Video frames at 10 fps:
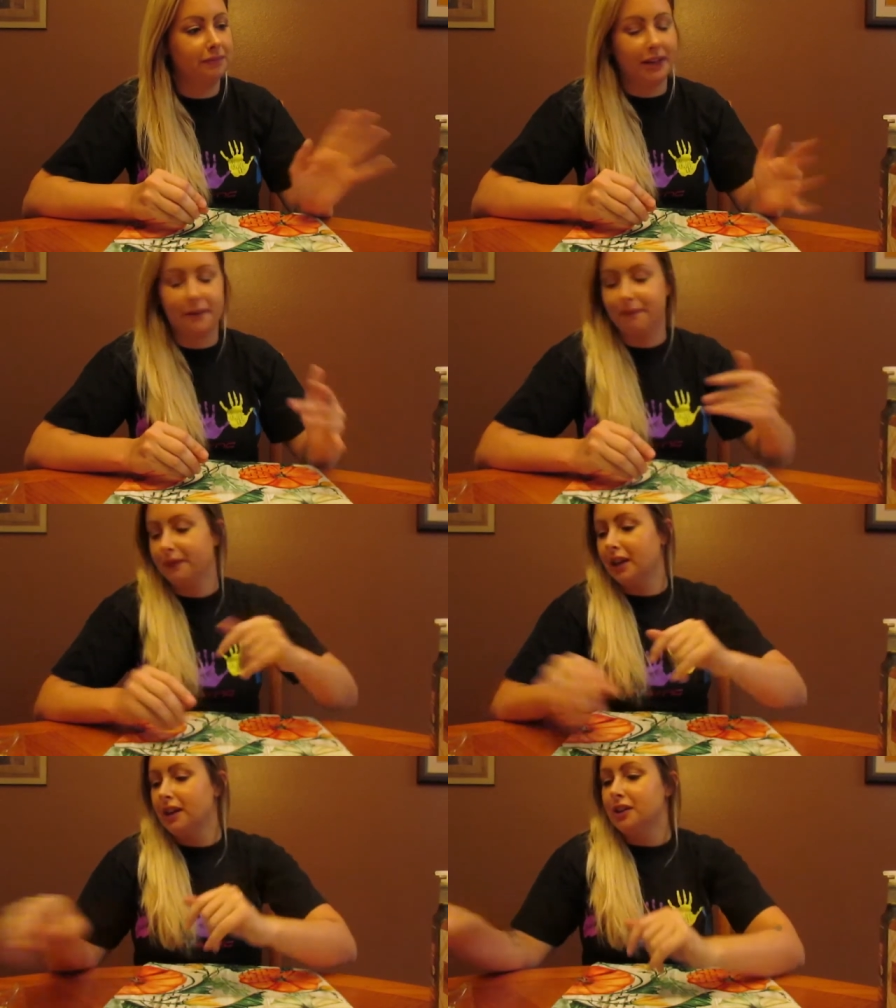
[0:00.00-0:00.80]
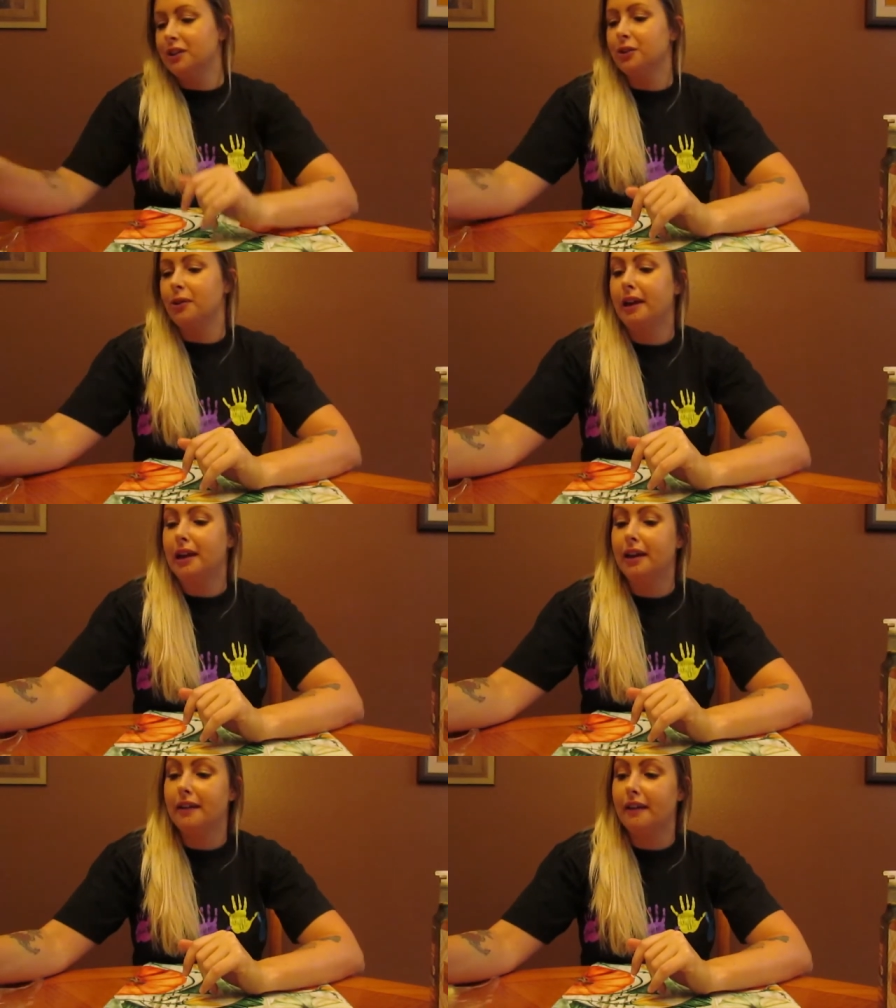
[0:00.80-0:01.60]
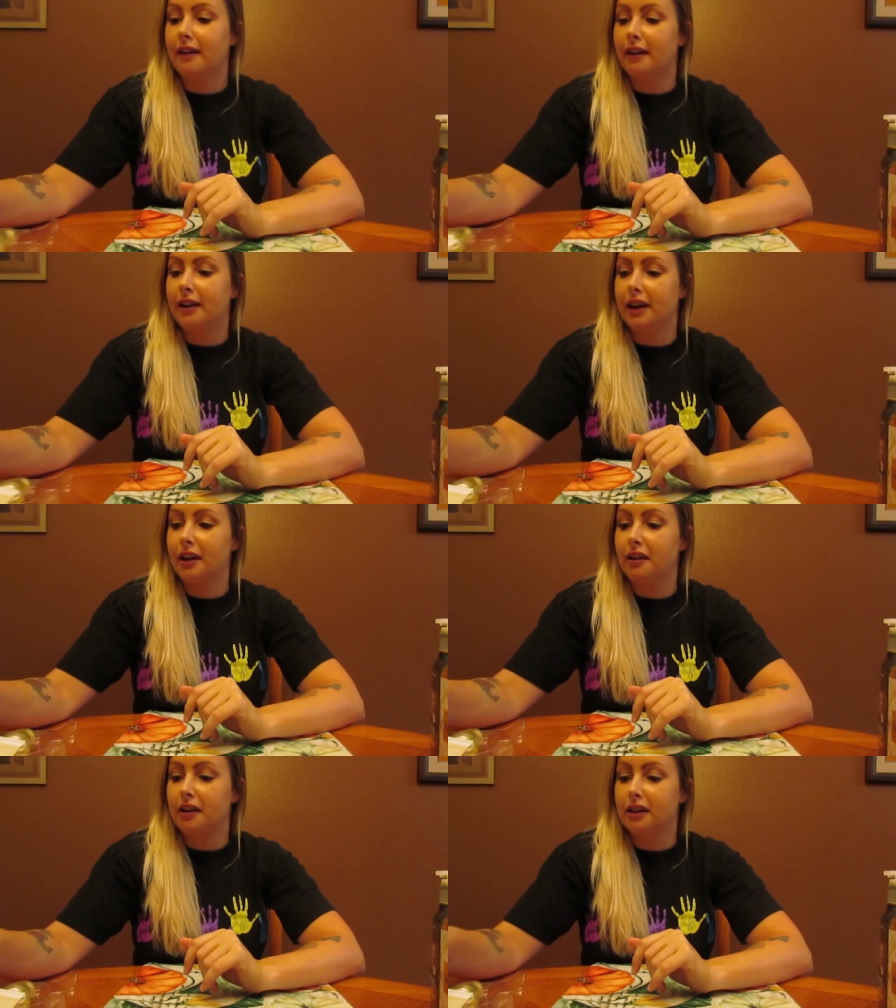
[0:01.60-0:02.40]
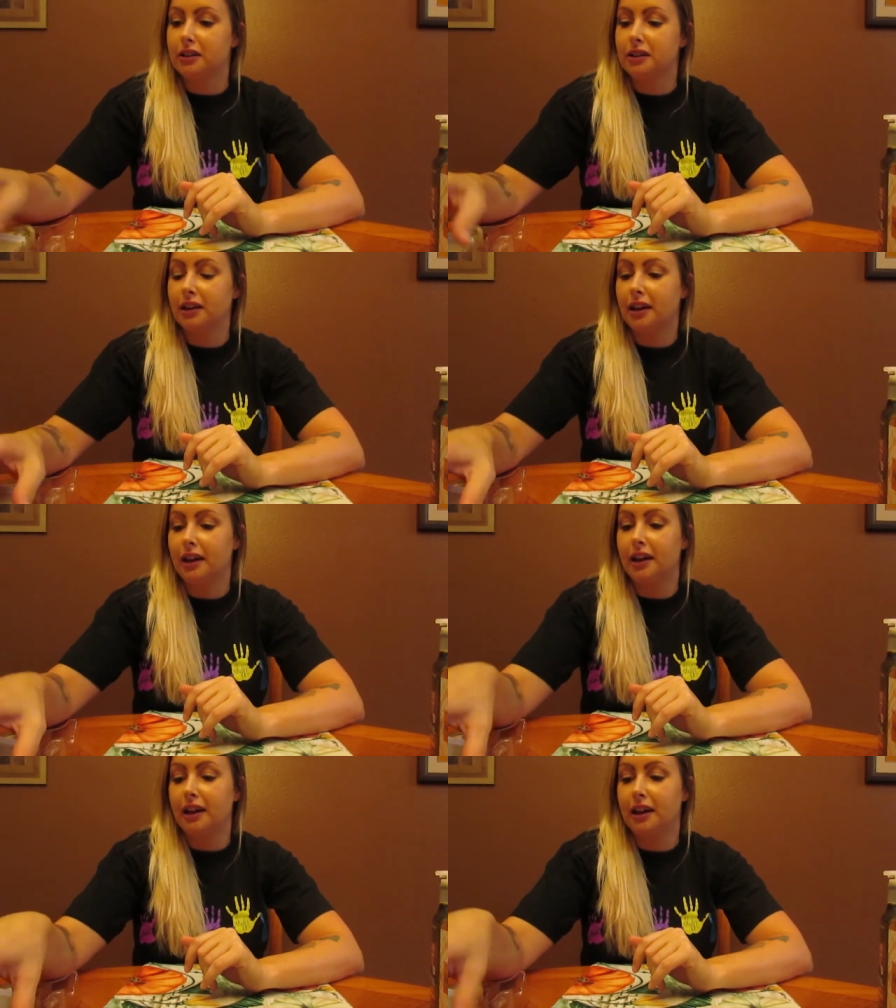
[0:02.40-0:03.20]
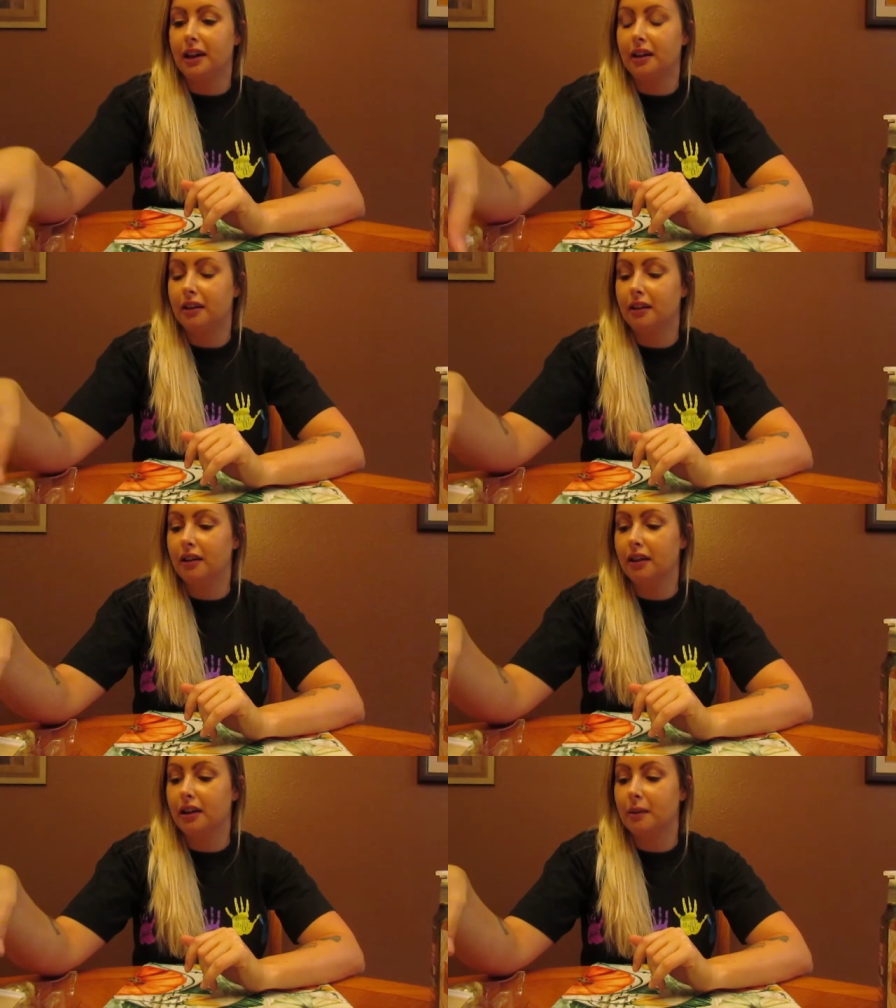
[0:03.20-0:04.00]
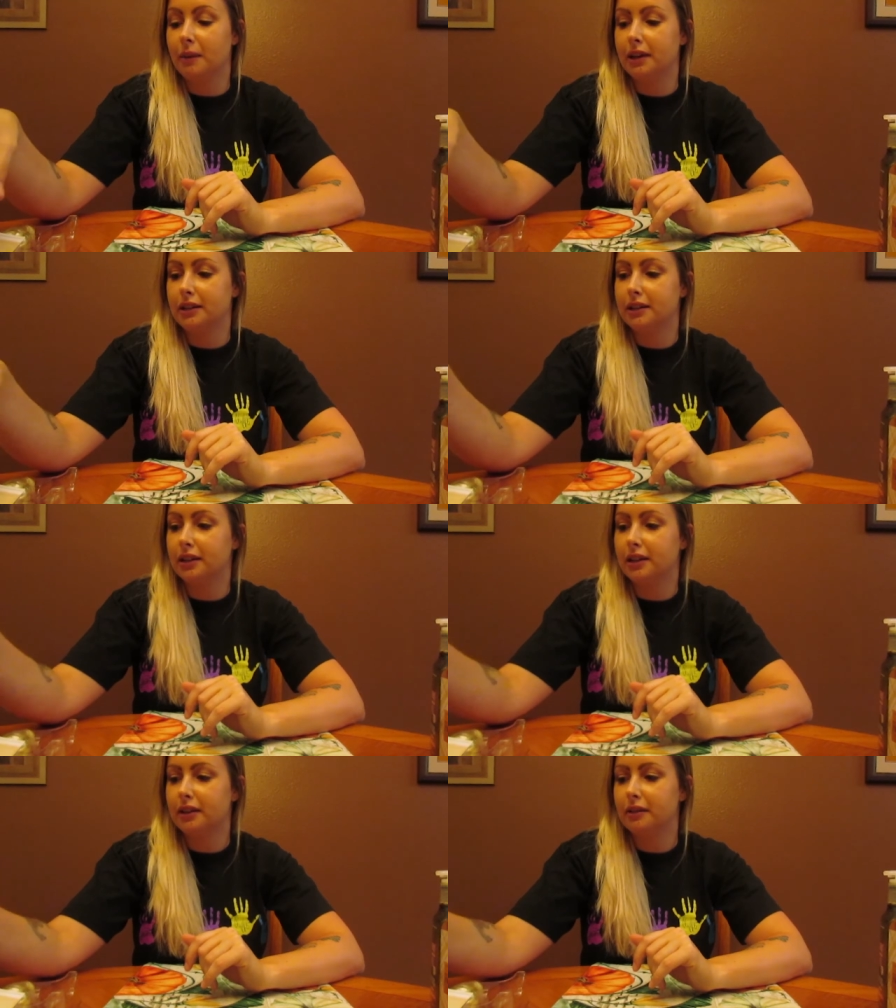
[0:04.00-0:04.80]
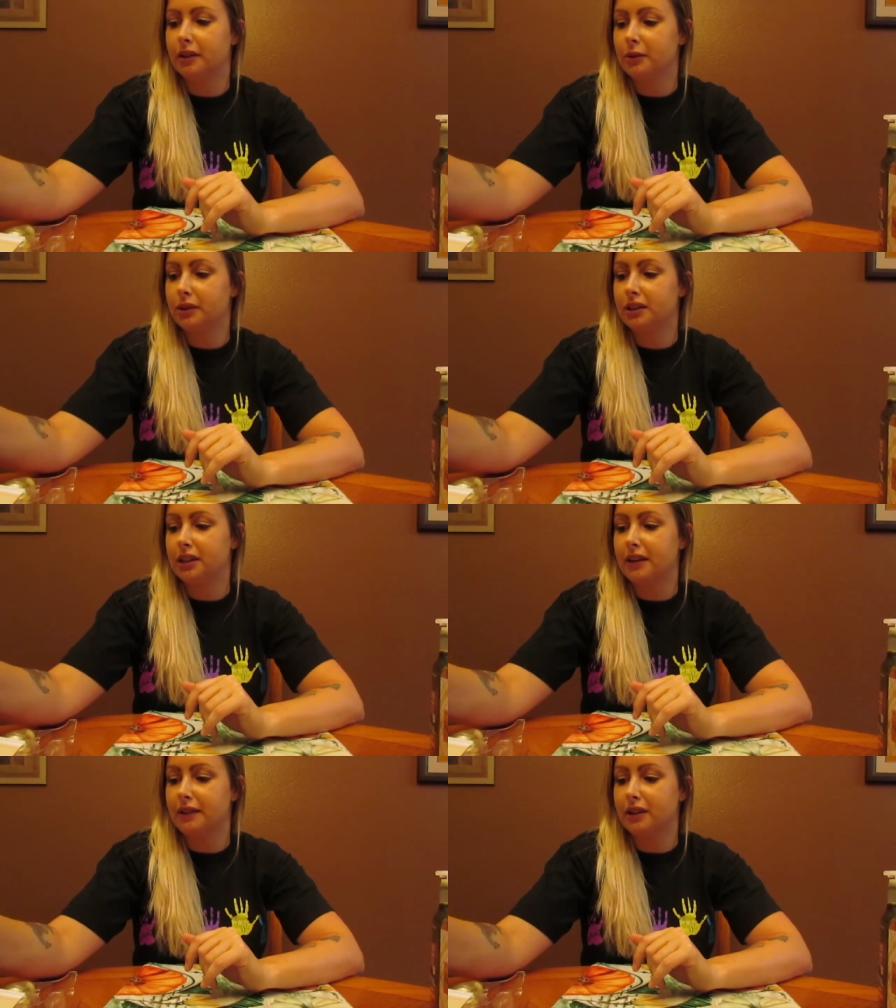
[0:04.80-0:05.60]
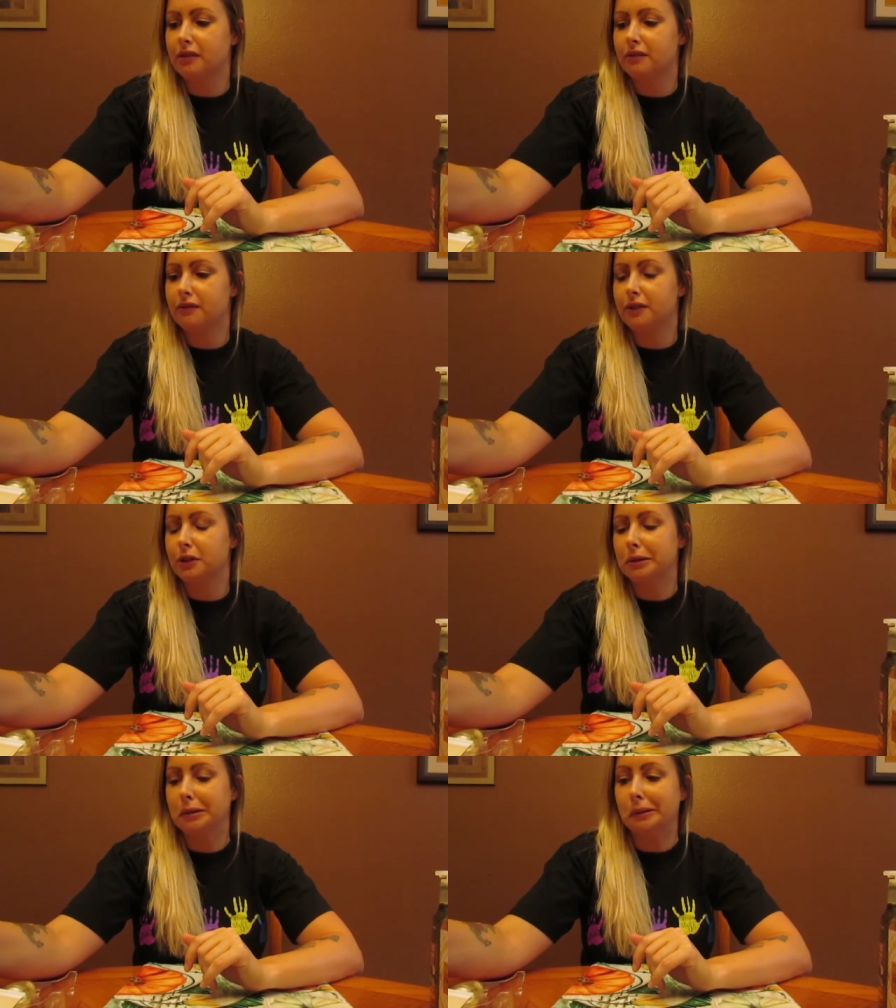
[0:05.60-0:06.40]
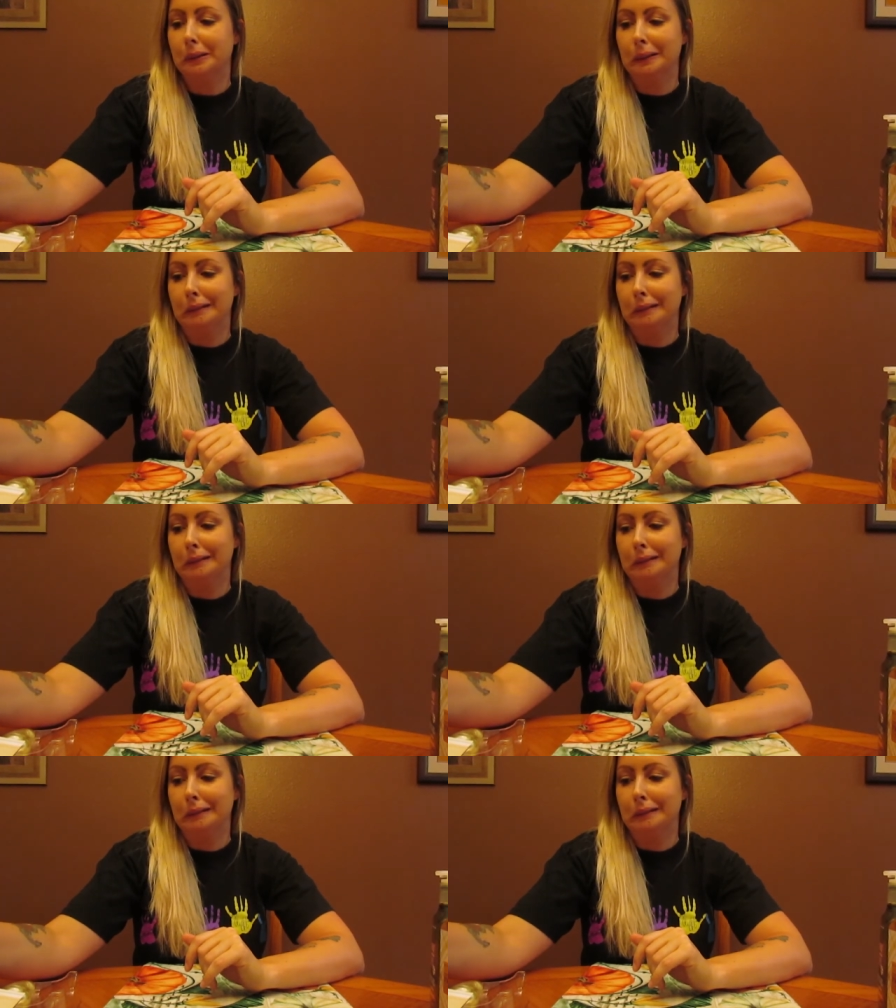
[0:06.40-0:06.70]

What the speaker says: Yeah. So then I got today, I did I think it was 7 for